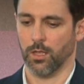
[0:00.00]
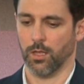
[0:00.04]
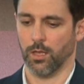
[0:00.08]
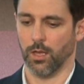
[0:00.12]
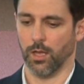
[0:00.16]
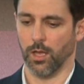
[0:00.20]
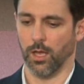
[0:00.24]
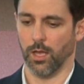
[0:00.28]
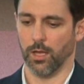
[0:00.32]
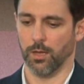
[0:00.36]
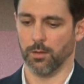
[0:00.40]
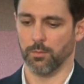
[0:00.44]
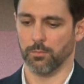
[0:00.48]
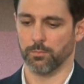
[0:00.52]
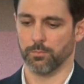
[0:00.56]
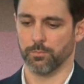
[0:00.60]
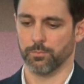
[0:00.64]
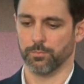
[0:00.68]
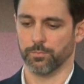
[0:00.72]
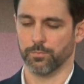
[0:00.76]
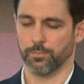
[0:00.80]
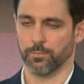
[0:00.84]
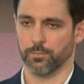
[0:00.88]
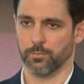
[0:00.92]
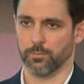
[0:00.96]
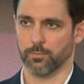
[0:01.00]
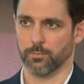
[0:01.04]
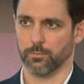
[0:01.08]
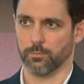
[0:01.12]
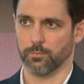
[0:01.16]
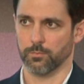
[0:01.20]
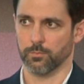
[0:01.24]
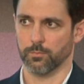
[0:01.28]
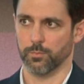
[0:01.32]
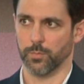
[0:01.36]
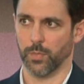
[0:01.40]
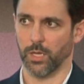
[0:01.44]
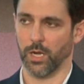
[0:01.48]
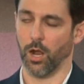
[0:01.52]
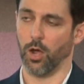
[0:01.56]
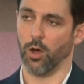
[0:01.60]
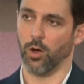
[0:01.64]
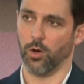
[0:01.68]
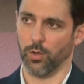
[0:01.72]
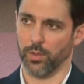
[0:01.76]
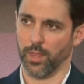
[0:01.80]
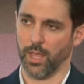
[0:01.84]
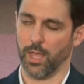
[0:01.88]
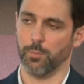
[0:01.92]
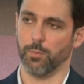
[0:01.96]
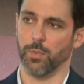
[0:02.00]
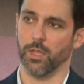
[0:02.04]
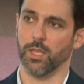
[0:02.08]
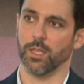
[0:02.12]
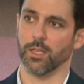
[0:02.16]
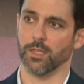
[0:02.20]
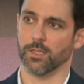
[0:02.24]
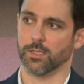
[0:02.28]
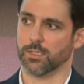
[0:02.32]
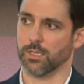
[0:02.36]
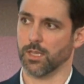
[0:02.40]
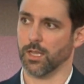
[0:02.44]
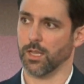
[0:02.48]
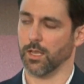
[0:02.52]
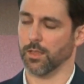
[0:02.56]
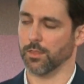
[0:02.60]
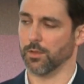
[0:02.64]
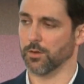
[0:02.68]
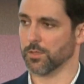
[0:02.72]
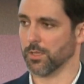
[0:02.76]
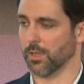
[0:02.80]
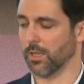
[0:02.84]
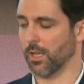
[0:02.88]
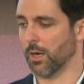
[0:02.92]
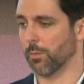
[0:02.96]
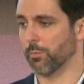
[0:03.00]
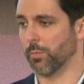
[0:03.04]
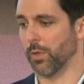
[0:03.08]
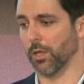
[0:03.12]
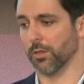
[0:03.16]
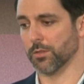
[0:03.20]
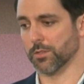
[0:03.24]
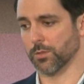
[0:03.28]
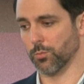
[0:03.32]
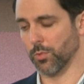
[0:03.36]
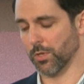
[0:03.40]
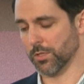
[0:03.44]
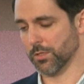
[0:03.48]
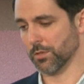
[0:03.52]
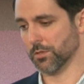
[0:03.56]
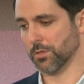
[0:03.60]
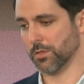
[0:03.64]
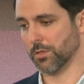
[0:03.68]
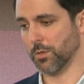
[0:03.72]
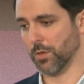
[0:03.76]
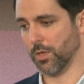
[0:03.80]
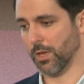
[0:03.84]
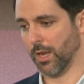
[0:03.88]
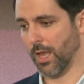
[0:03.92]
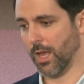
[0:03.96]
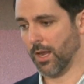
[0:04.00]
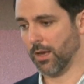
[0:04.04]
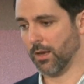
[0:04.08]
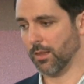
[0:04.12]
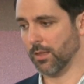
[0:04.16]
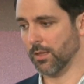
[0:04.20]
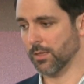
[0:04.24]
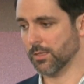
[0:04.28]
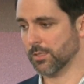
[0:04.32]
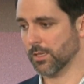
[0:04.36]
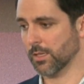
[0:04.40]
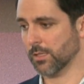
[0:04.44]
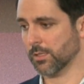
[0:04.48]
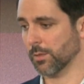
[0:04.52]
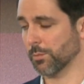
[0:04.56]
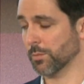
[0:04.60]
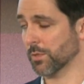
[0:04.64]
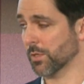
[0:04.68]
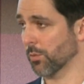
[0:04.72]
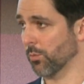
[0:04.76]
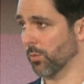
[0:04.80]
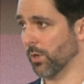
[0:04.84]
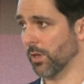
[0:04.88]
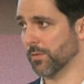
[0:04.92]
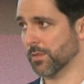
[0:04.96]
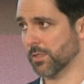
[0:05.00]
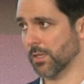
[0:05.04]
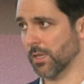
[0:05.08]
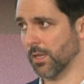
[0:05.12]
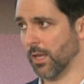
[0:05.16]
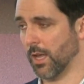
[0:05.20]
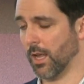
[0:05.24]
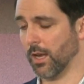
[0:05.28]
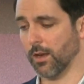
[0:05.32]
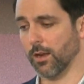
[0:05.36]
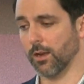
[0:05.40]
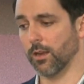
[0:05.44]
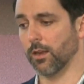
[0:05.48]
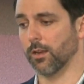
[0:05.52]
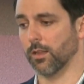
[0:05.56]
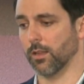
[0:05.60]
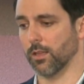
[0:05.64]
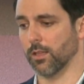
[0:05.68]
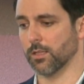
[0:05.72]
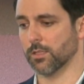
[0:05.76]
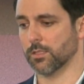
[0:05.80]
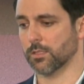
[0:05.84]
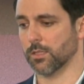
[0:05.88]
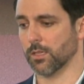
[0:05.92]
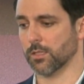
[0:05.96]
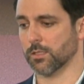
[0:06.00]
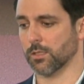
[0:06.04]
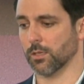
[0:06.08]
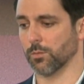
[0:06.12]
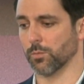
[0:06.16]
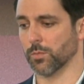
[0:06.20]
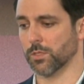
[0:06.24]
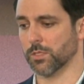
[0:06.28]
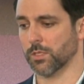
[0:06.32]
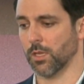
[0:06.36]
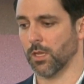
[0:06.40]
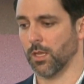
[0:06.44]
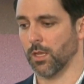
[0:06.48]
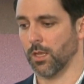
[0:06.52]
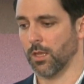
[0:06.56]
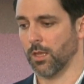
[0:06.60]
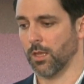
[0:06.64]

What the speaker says: But all that being said, there's a lot of bells and whistles you can add to these systems that we've seen added into these systems.